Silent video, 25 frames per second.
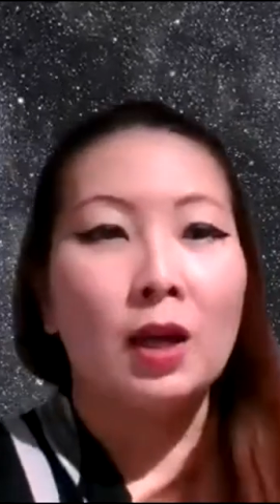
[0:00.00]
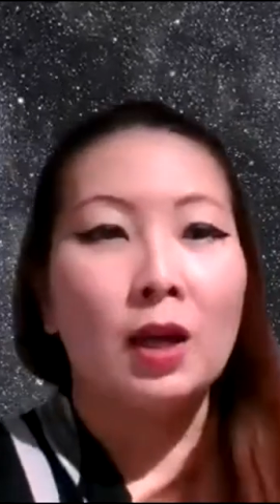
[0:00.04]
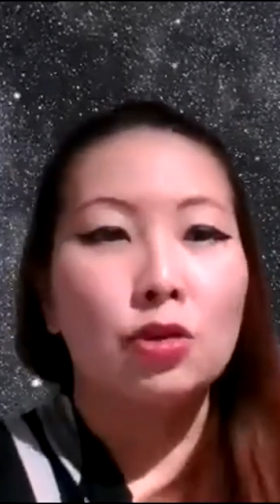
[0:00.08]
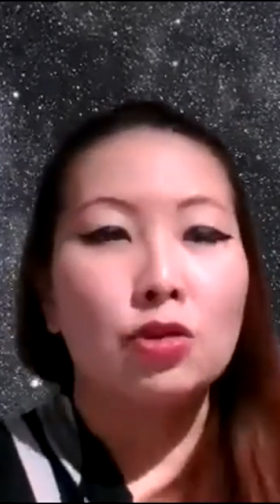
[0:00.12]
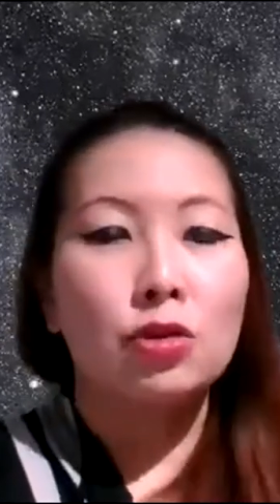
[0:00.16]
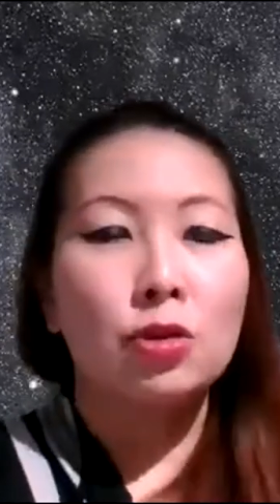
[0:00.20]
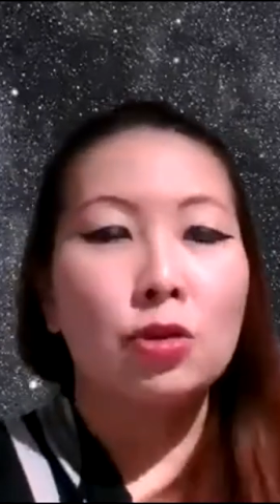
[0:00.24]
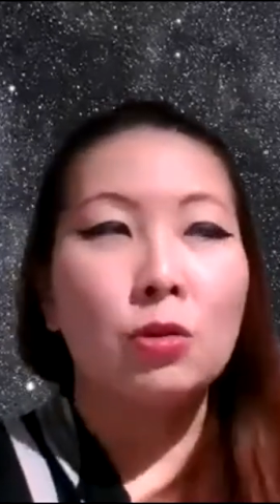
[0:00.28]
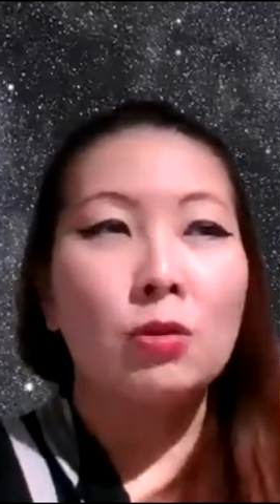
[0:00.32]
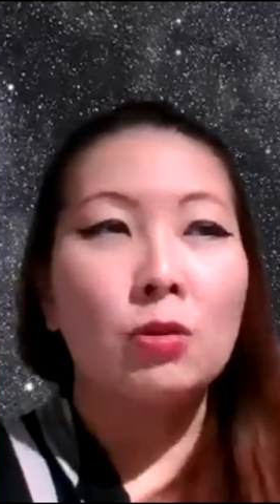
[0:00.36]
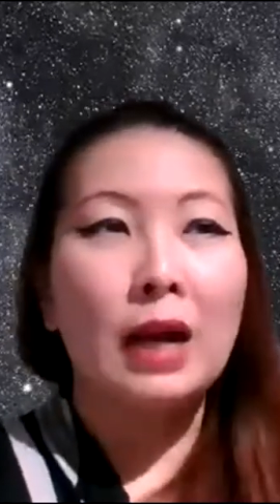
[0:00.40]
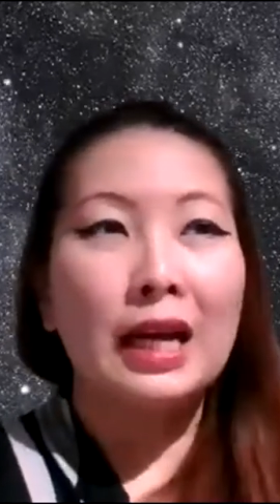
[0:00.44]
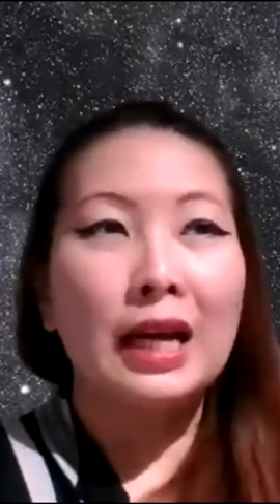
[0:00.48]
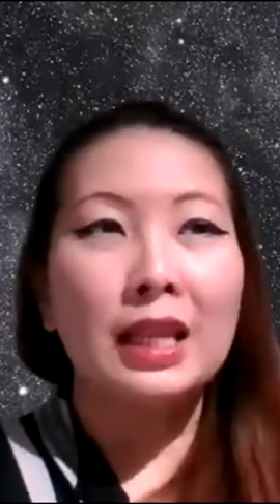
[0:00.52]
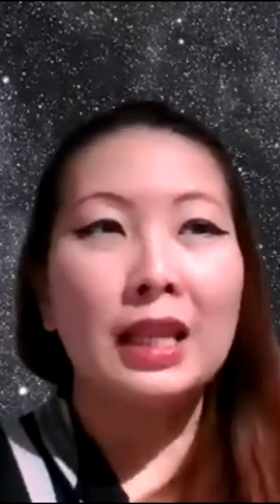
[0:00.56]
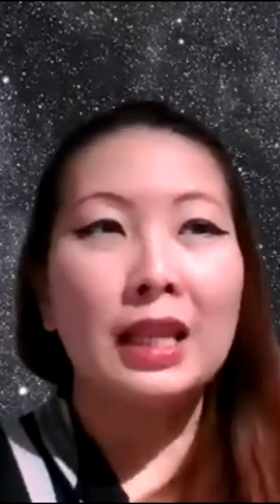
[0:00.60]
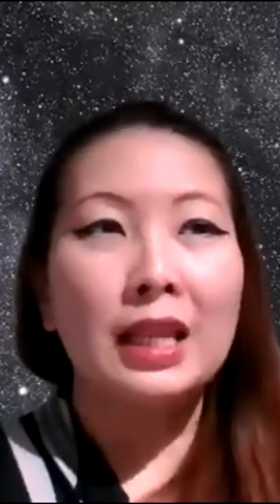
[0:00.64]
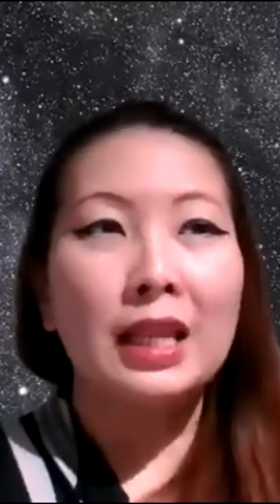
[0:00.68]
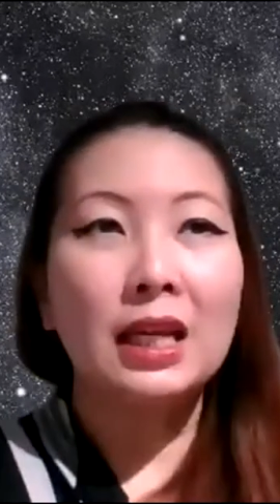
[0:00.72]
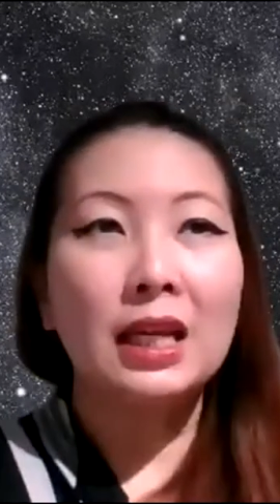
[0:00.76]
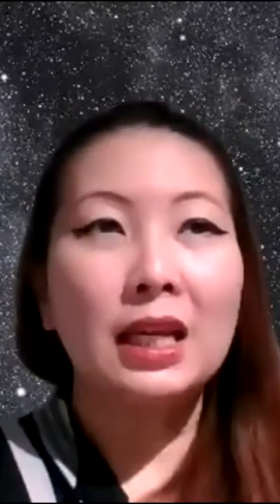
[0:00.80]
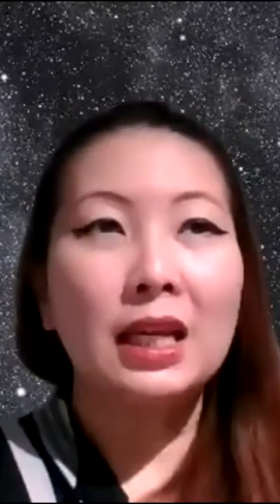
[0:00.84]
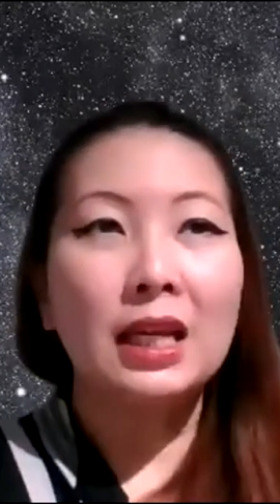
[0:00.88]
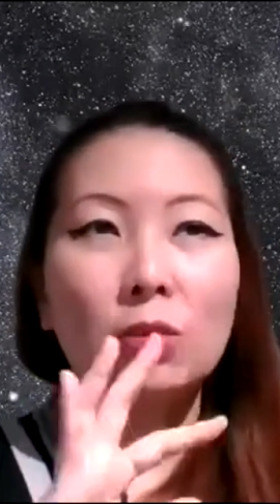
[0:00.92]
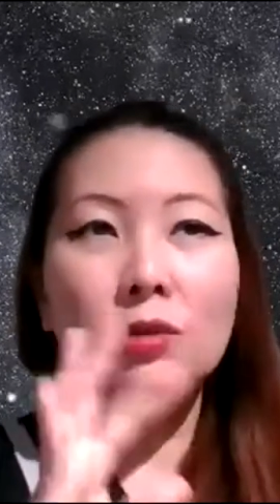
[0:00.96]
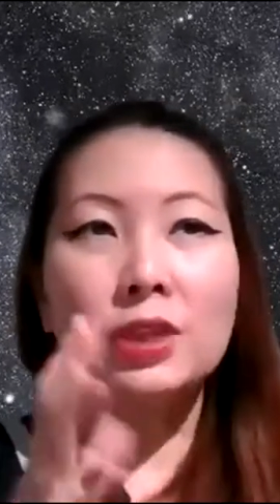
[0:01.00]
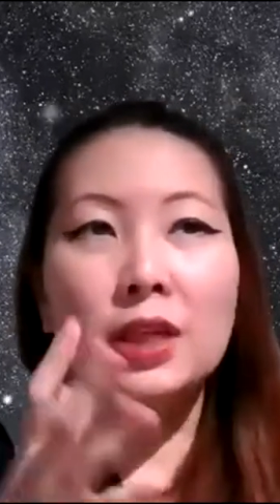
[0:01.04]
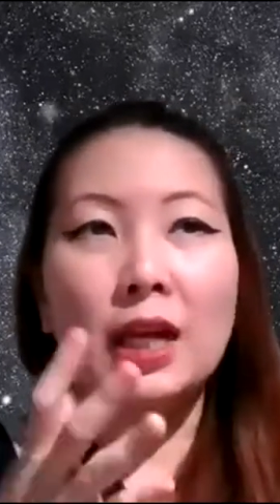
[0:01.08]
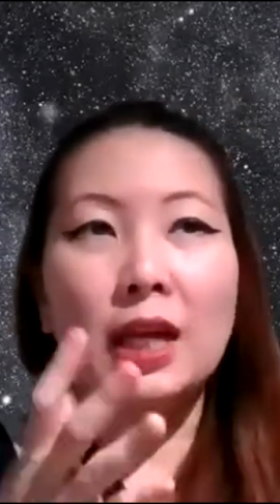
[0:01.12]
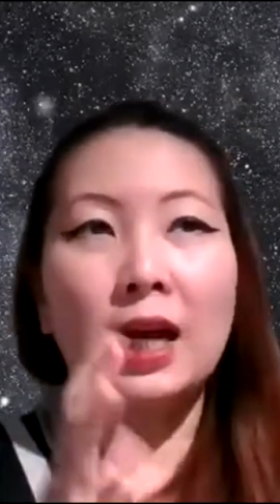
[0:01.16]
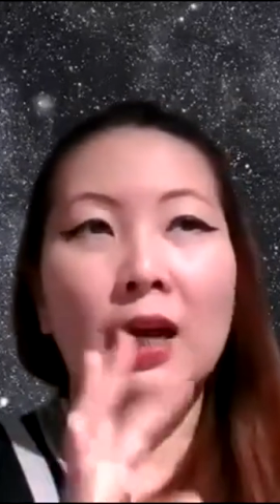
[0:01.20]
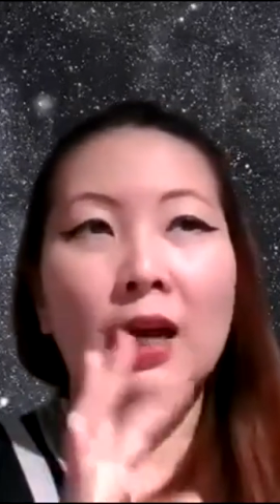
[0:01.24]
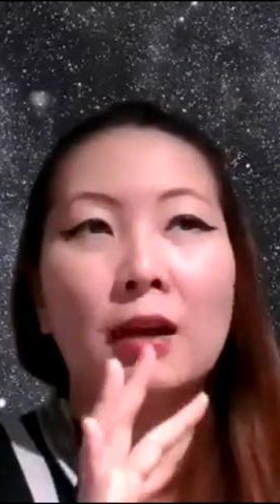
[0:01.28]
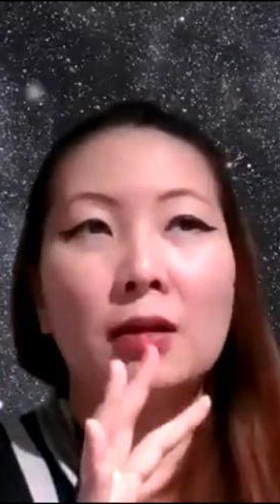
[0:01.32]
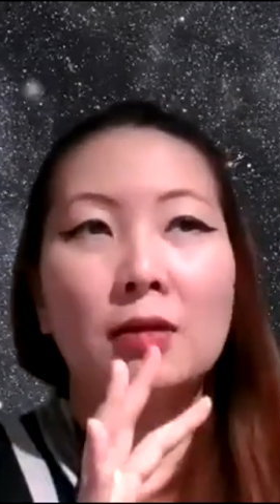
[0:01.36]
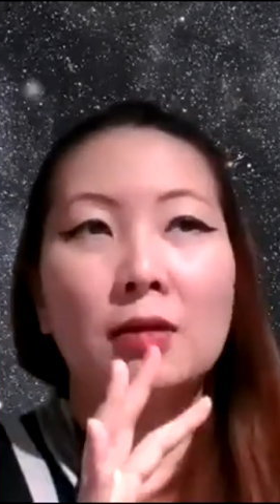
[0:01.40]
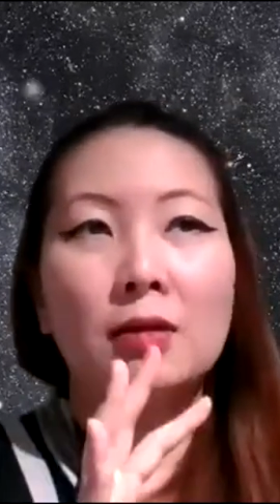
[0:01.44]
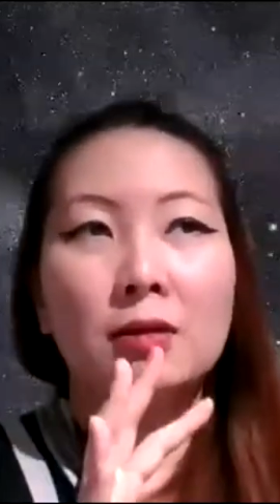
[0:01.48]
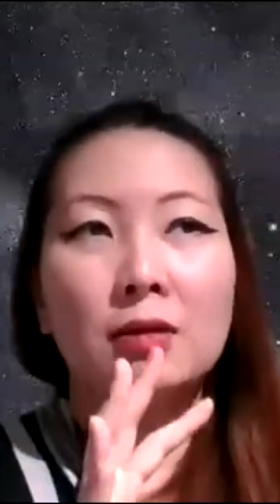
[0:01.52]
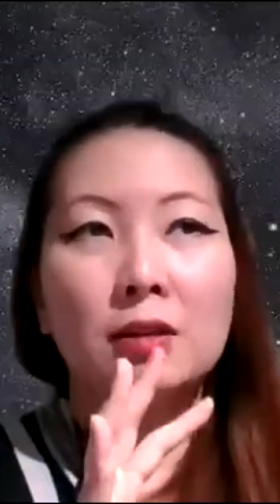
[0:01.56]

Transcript: So I think those are